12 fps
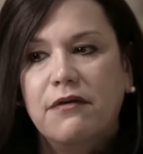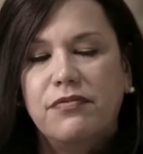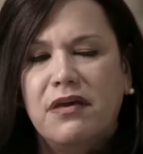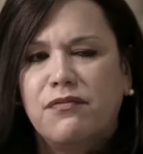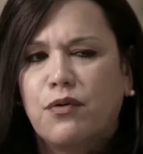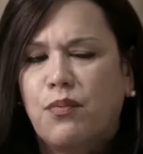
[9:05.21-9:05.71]
If
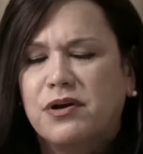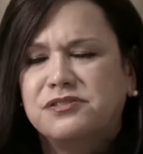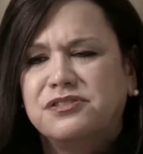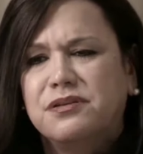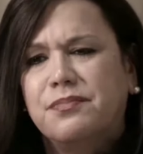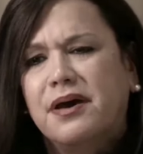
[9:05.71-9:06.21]
they have a
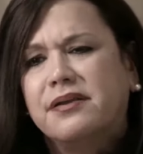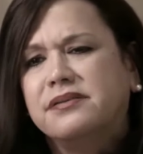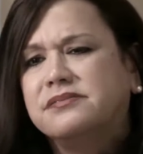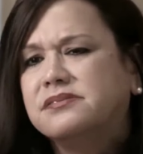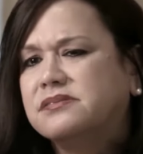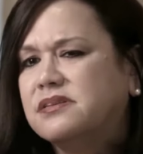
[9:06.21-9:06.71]
question about an
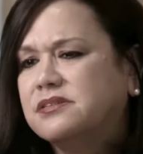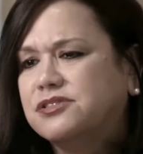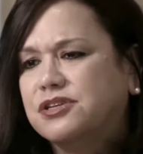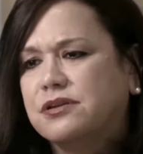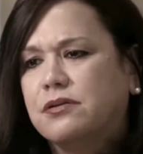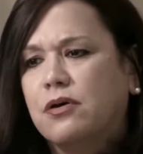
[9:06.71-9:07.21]

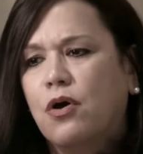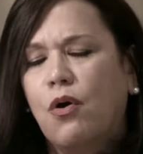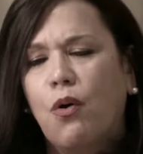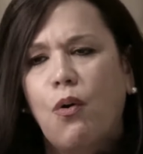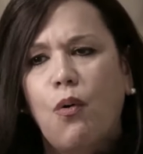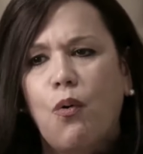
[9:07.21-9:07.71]
incision
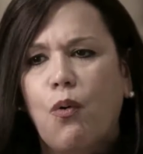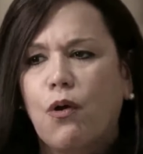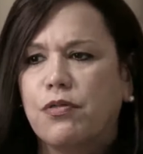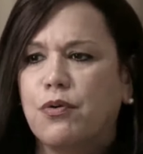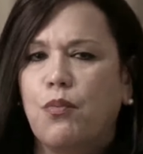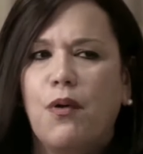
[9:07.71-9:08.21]
or
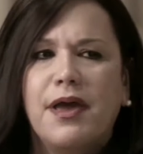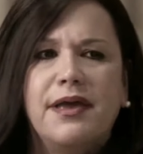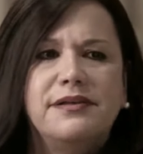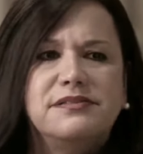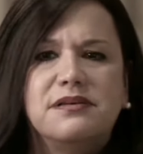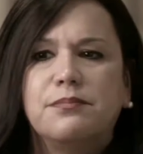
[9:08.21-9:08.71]
the way
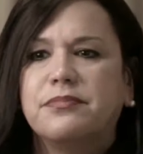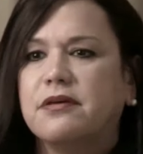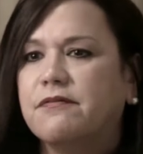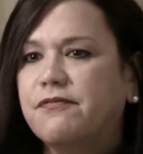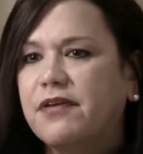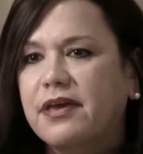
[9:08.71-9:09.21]
something
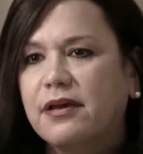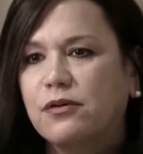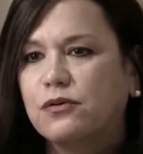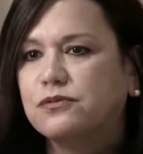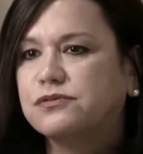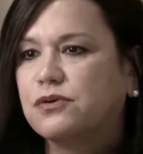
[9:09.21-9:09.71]

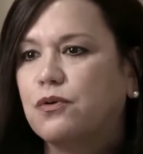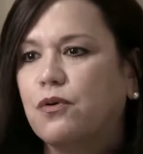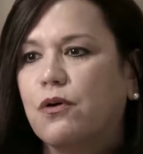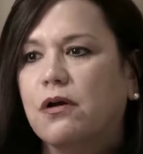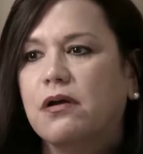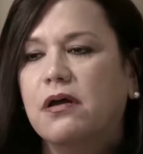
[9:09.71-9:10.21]
feels
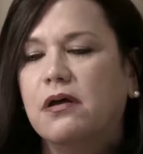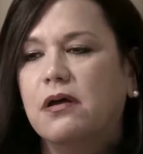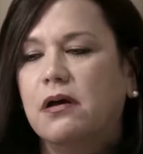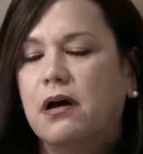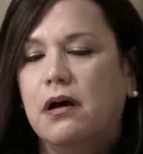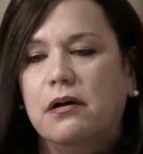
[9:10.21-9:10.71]
or
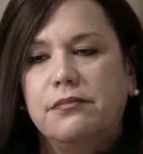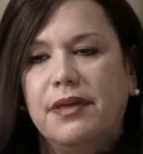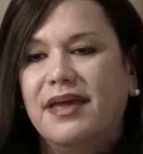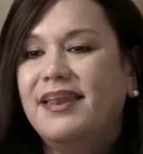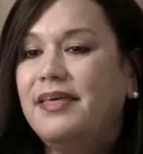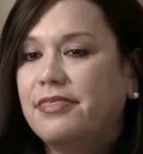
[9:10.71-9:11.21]

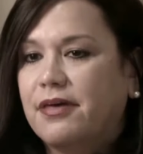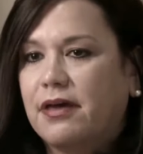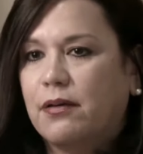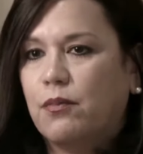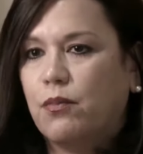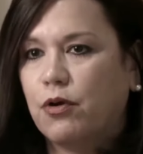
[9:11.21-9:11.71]

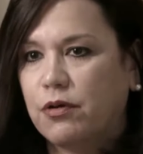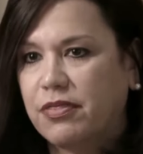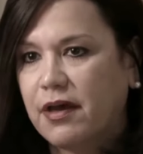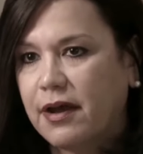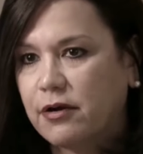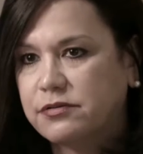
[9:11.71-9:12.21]
anything, we're
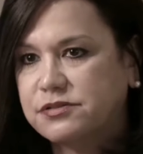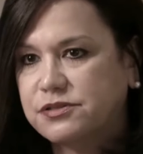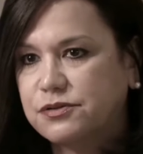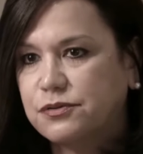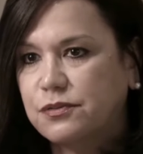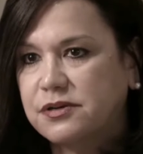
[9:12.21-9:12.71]
there
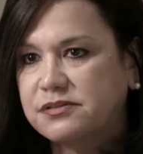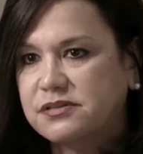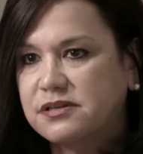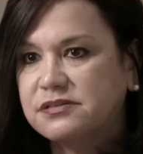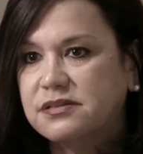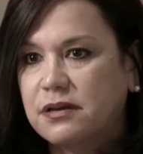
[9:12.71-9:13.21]
to
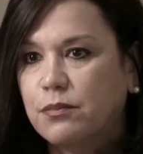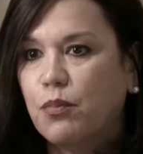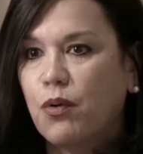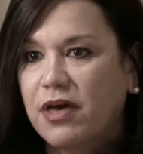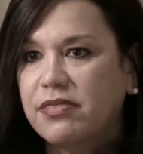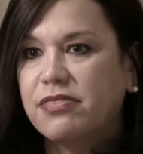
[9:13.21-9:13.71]
assist them
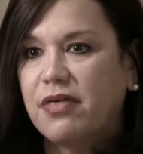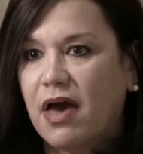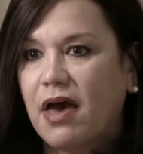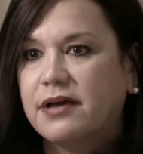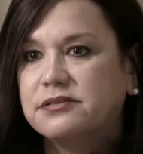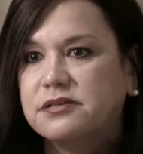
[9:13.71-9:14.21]
with
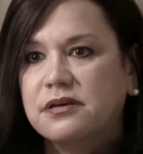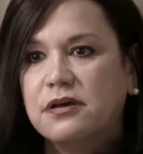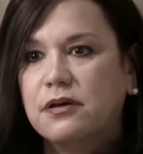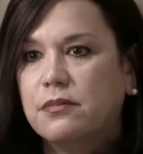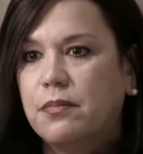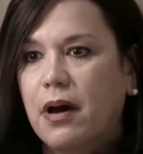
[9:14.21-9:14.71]
that
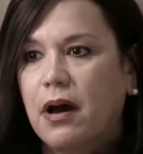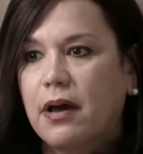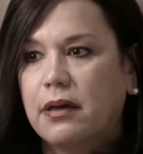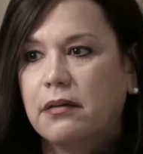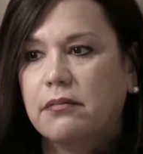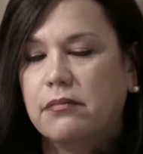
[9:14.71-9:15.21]

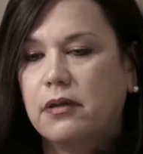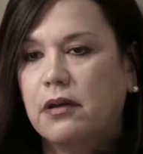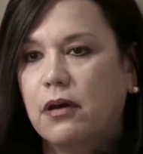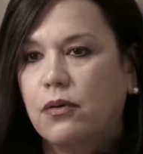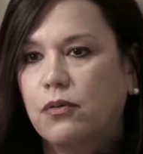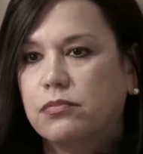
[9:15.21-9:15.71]
by, you
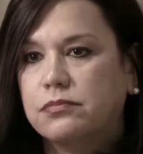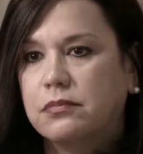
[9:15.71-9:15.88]
know,